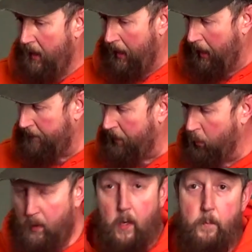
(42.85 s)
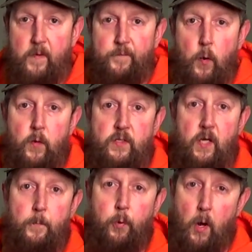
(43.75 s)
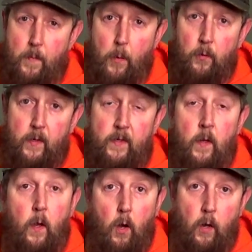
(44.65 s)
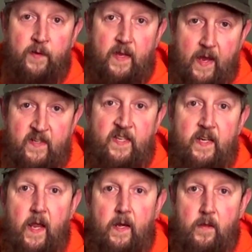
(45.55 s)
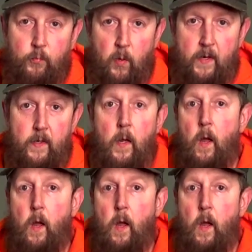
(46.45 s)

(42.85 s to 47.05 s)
Uh, but we're going to be focusing primarily on the 1883,